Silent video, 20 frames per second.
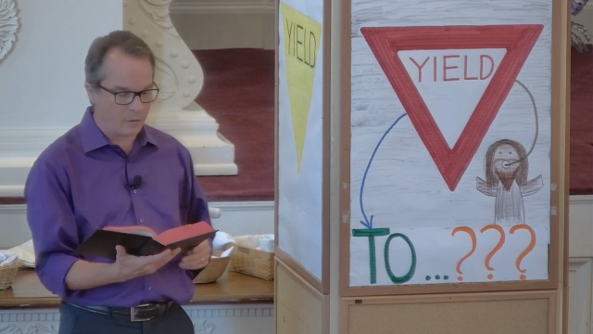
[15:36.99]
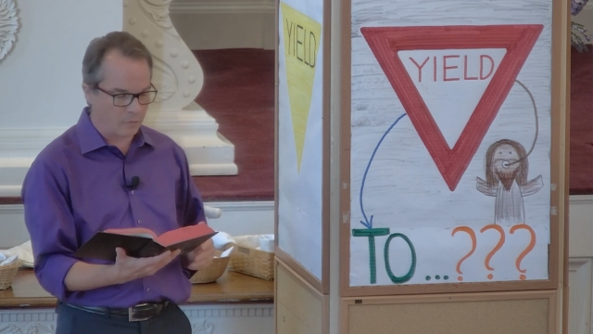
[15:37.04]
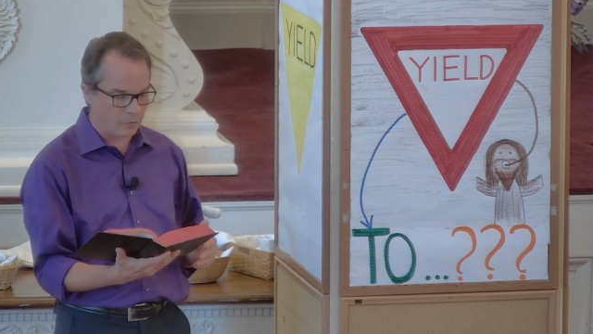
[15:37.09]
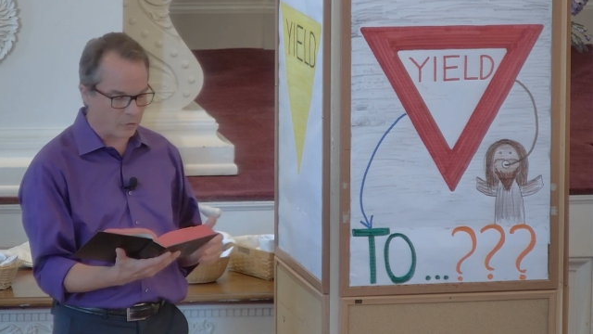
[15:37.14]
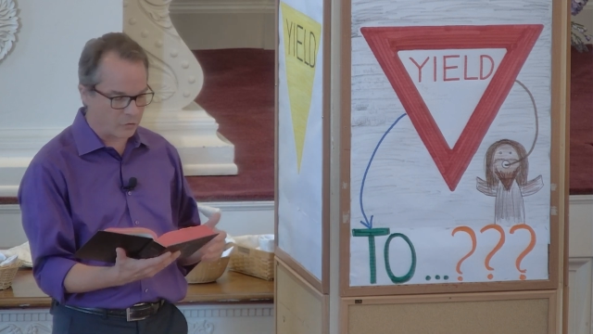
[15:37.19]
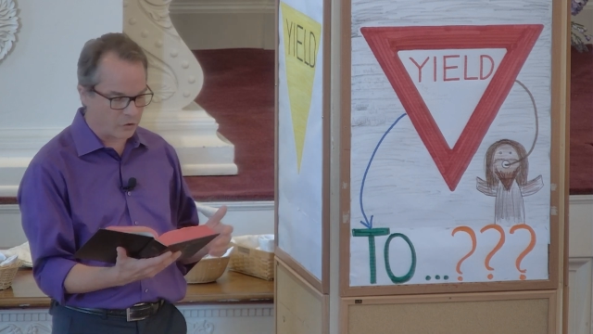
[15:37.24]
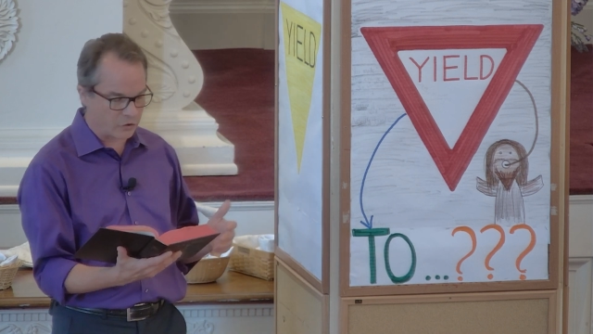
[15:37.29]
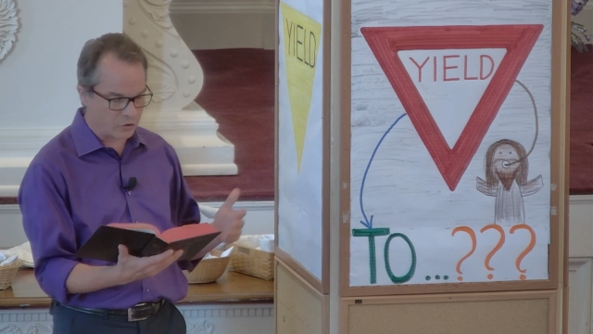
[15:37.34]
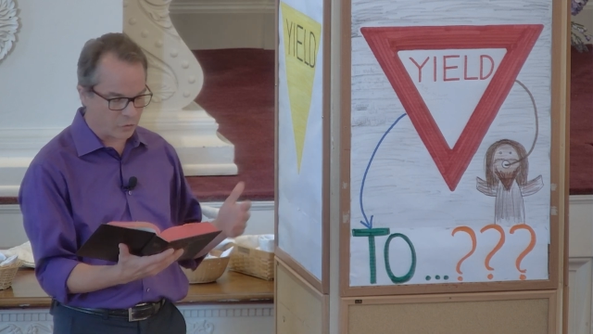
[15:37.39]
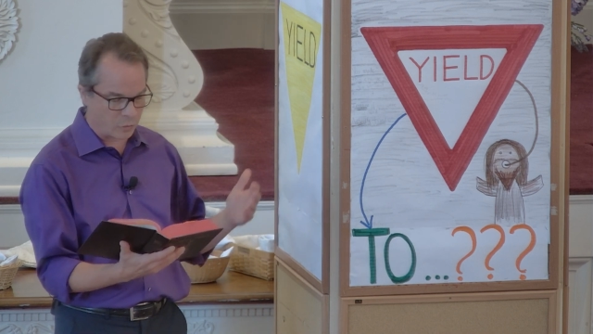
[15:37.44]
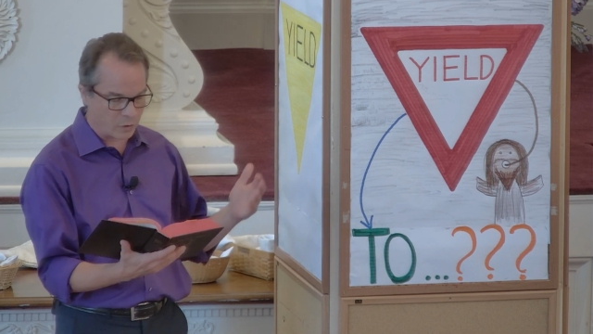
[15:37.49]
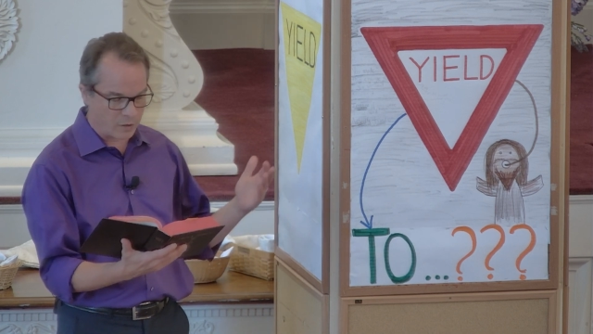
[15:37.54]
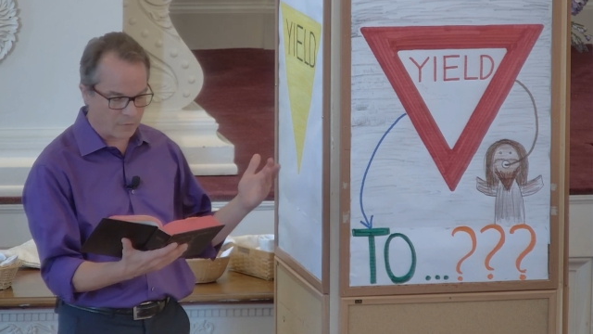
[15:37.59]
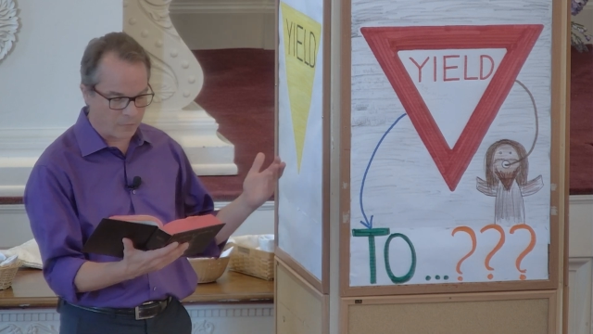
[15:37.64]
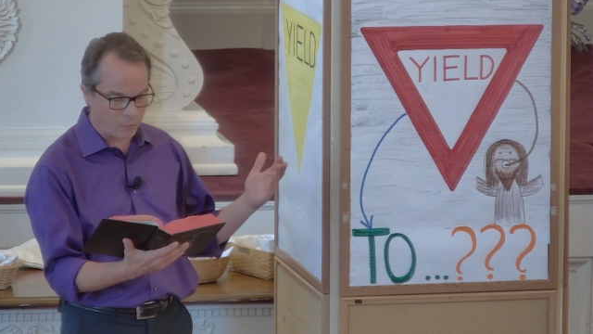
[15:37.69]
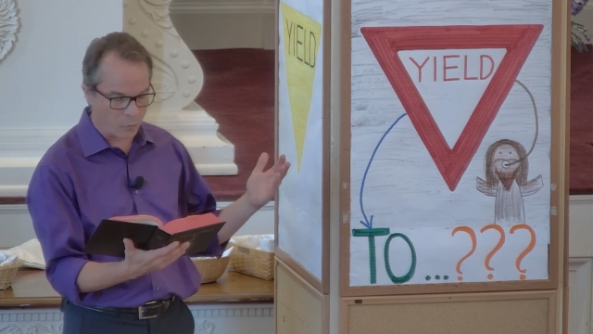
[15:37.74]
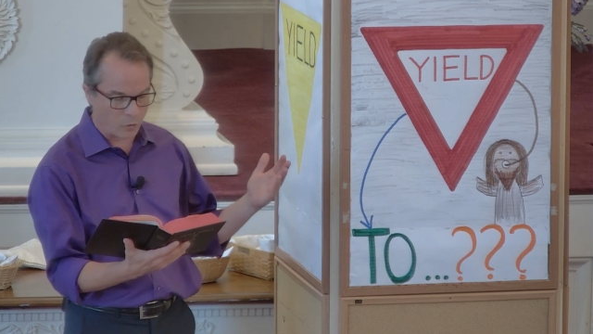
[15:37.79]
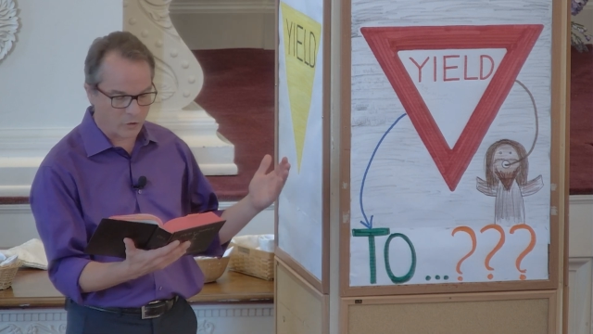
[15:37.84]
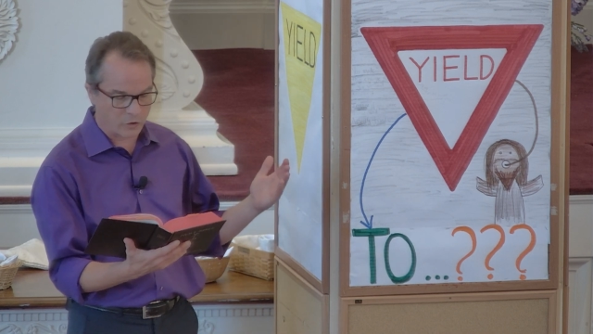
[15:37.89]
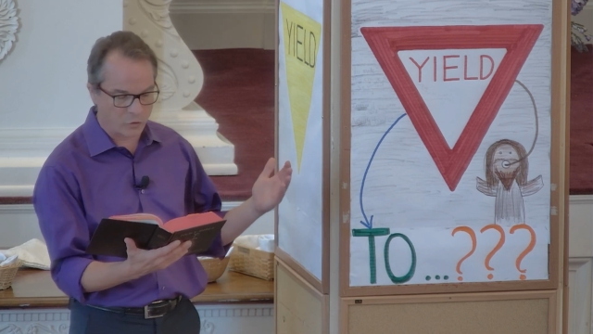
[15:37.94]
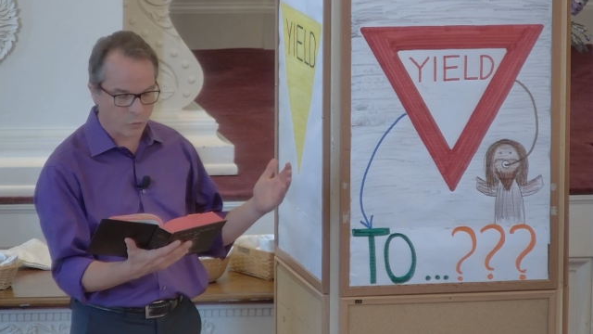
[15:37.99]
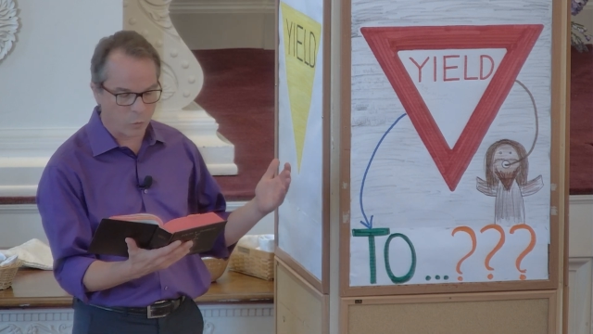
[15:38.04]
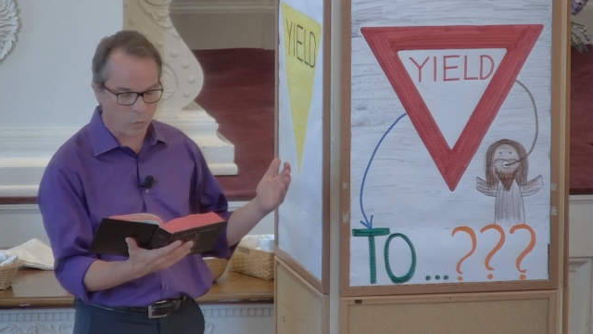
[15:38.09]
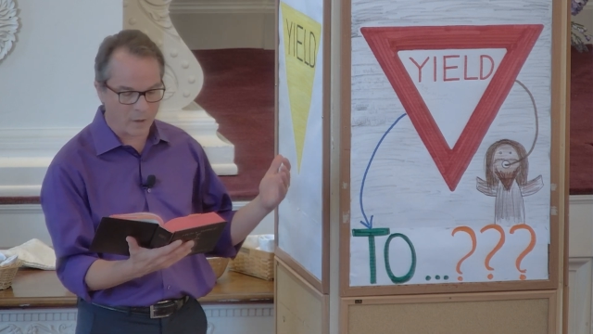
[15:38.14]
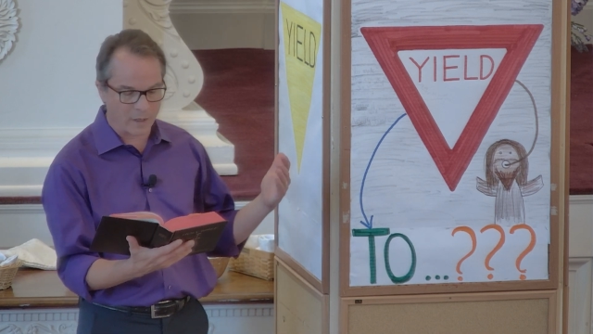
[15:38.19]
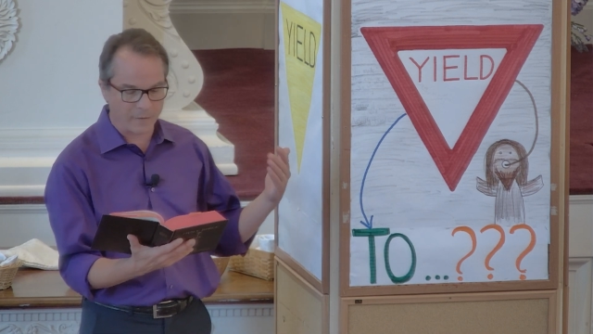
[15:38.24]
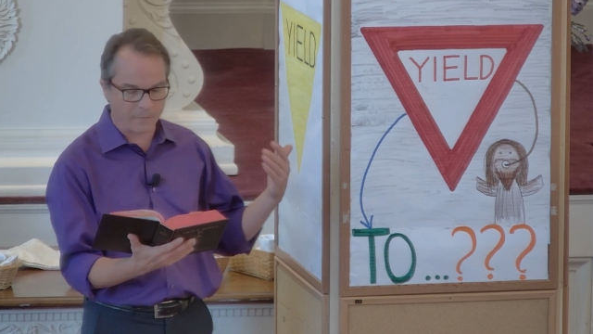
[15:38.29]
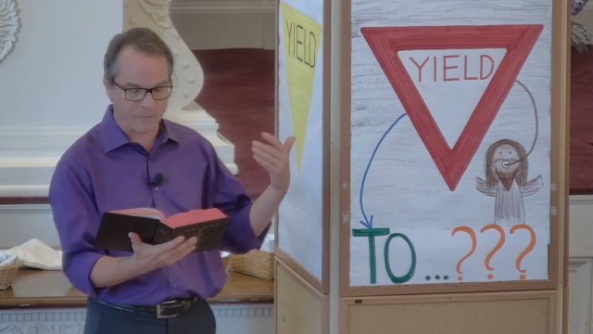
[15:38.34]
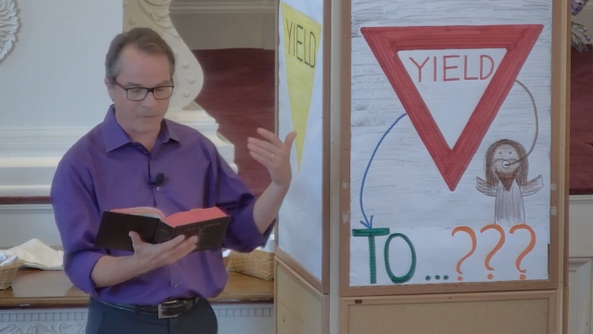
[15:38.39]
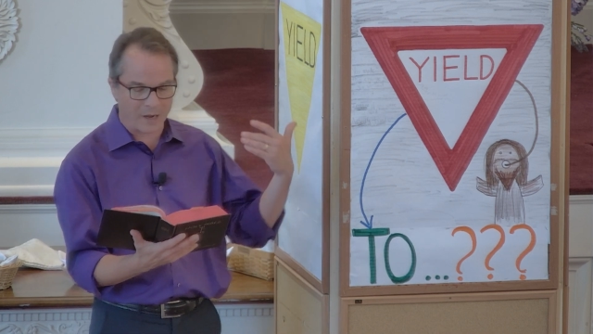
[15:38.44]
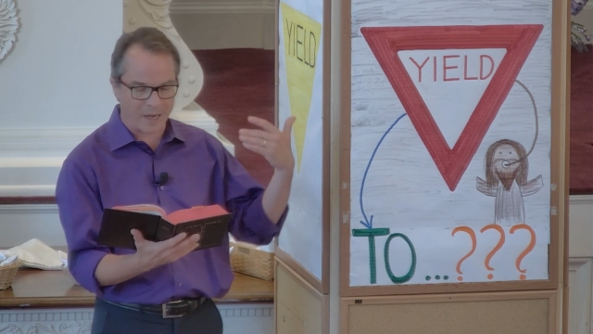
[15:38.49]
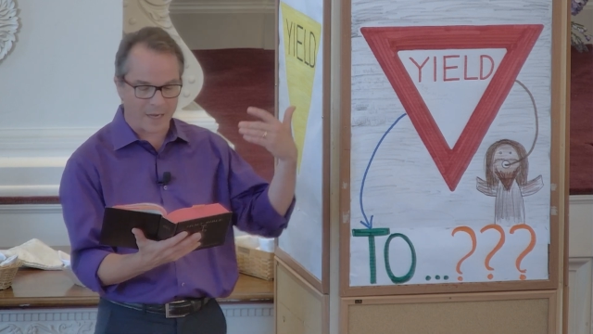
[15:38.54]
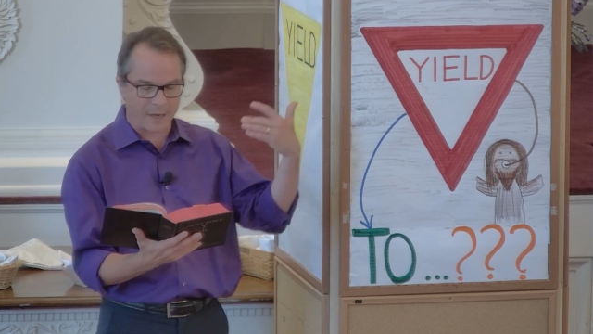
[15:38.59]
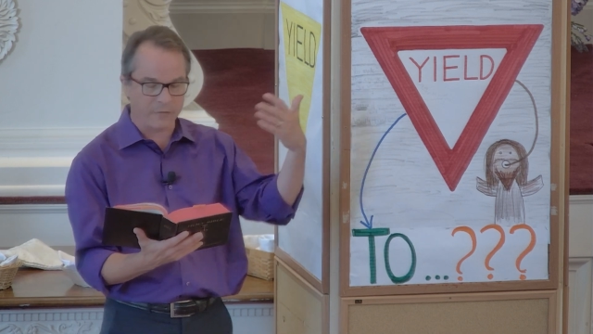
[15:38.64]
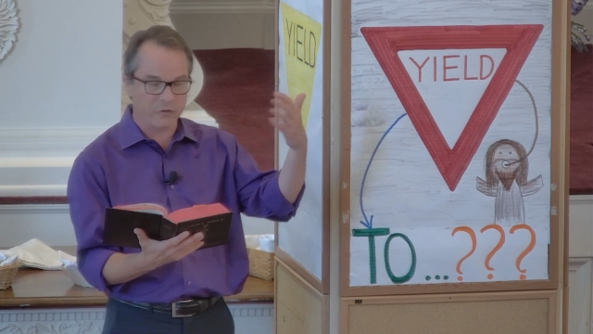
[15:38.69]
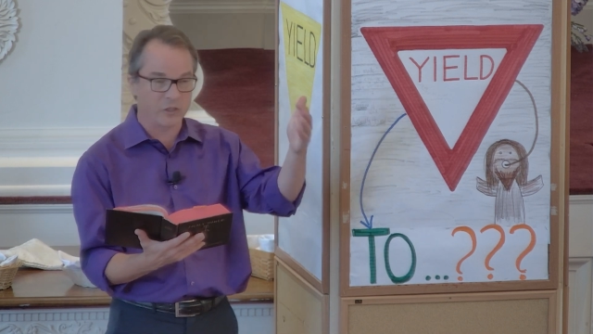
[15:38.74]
verses 24 and 25,